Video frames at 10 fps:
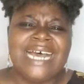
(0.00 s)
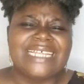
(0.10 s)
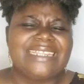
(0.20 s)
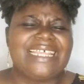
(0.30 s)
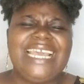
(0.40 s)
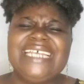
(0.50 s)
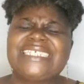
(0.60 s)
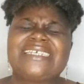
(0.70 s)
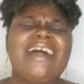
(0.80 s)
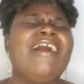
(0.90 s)

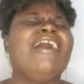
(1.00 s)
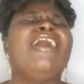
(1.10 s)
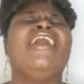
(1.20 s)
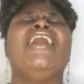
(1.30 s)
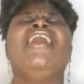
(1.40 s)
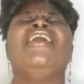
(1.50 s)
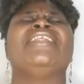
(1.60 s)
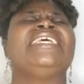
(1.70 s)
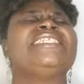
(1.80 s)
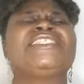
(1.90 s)
this
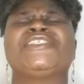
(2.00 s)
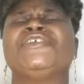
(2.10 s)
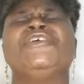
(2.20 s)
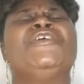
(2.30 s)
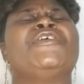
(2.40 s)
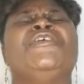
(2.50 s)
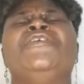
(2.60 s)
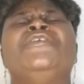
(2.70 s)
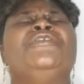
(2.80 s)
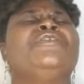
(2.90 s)
God is too
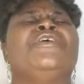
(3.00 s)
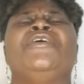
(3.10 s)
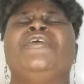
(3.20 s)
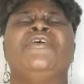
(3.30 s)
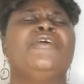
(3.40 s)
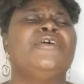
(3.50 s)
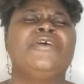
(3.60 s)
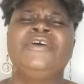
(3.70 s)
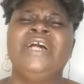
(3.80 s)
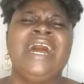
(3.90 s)
good, oh.